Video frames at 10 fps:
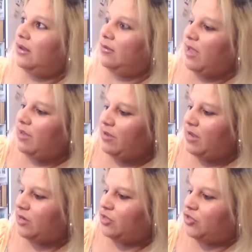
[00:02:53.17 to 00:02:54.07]
maybe
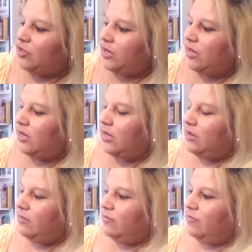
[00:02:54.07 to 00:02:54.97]
I shouldn't
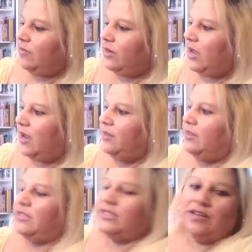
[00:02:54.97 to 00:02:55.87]
give a lot of
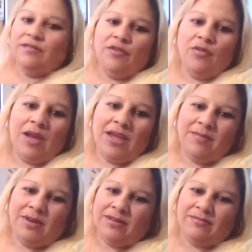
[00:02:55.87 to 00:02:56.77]
this stuff away,
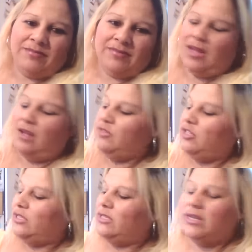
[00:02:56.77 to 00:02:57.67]
but I'm
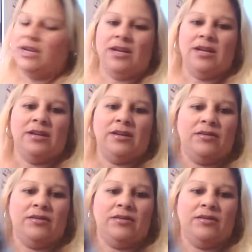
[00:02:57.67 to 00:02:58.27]
just done